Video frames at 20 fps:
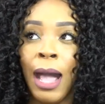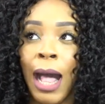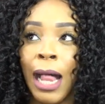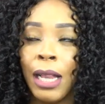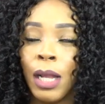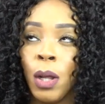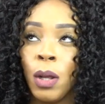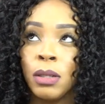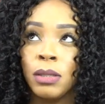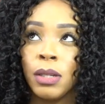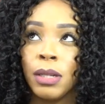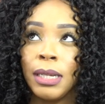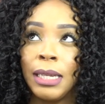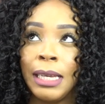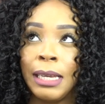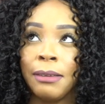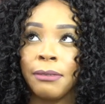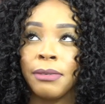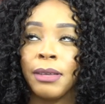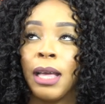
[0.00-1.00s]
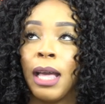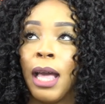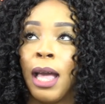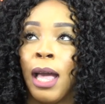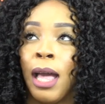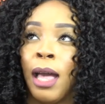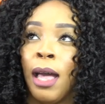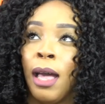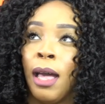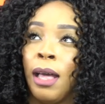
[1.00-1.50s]
I'll also leave
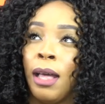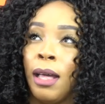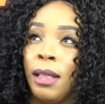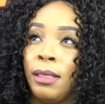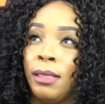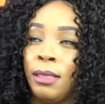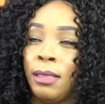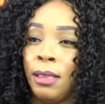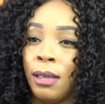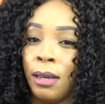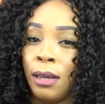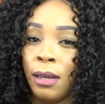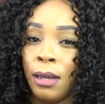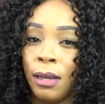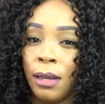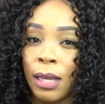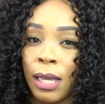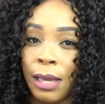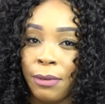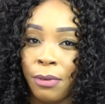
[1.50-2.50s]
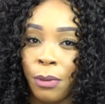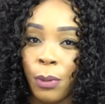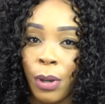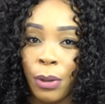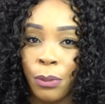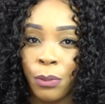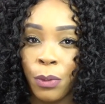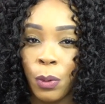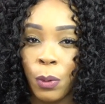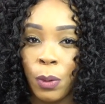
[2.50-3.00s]
the
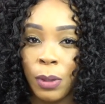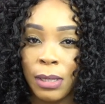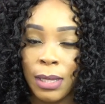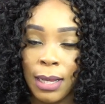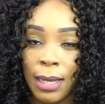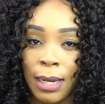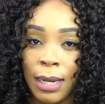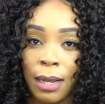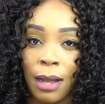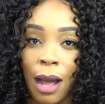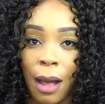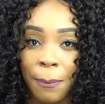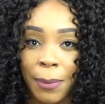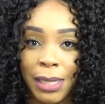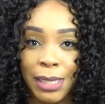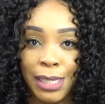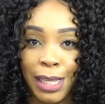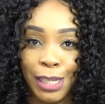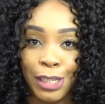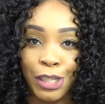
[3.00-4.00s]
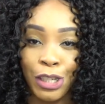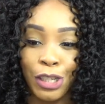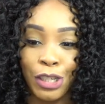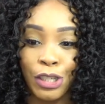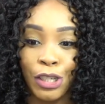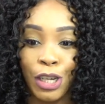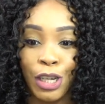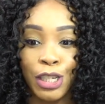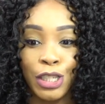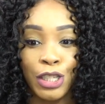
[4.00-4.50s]
giveaway rules in the comment
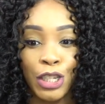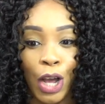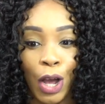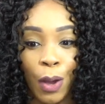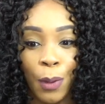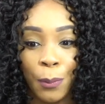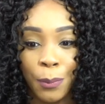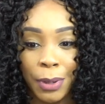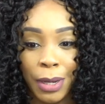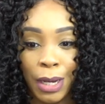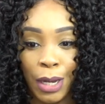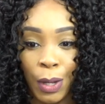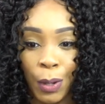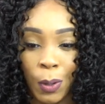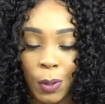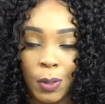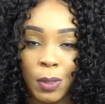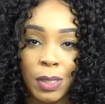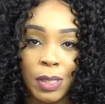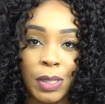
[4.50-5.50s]
section down below,